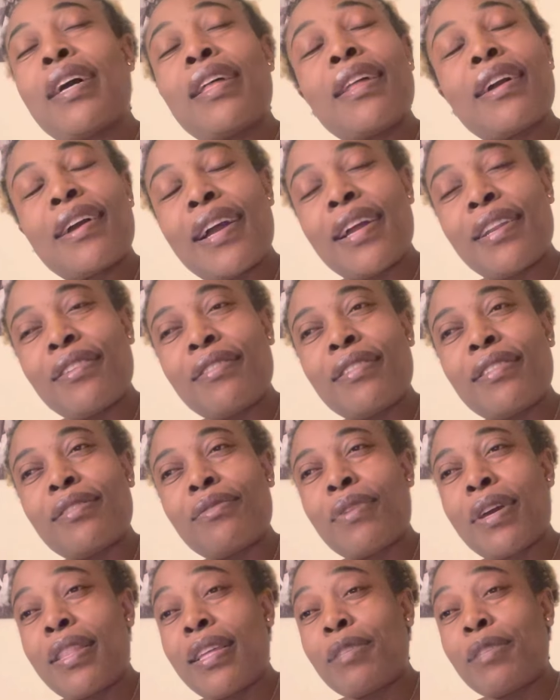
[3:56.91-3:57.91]
other countries
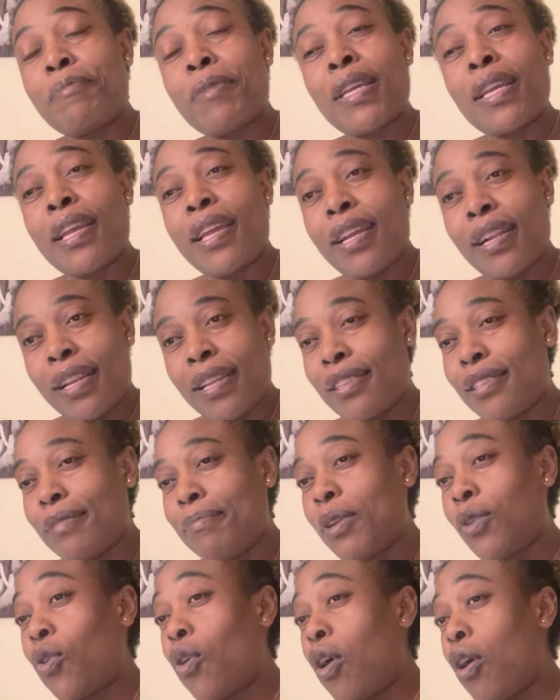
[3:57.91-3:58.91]
where they speak English
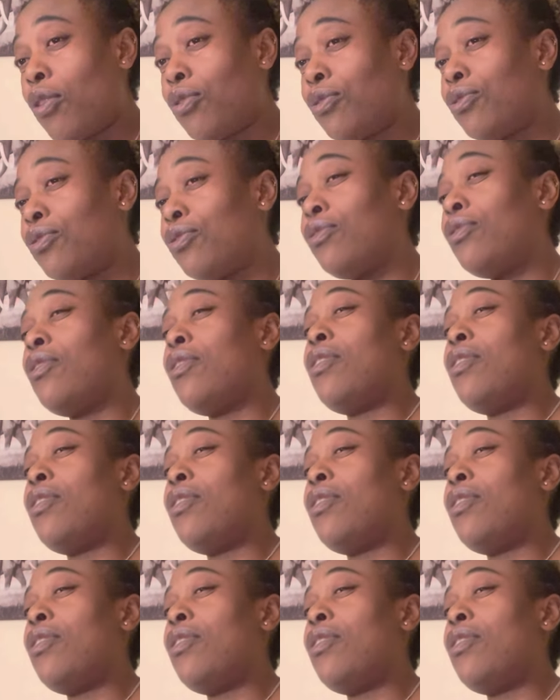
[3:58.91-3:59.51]
because